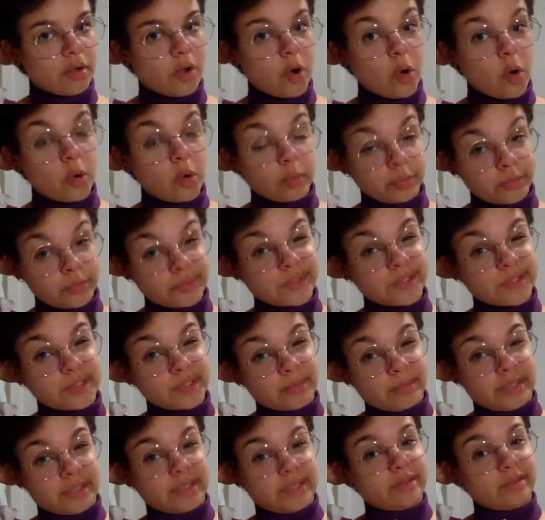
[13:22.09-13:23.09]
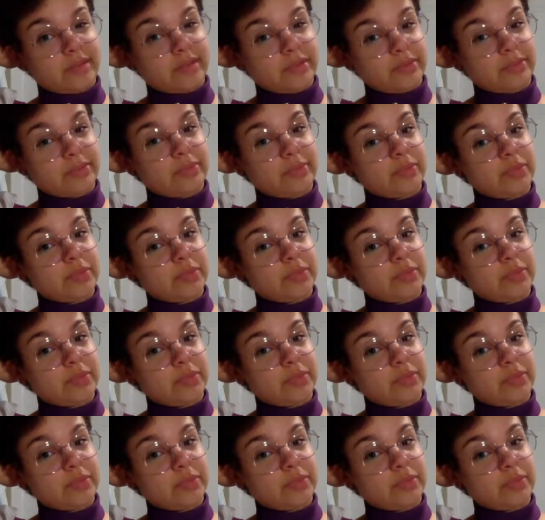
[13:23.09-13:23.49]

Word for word: almost a month,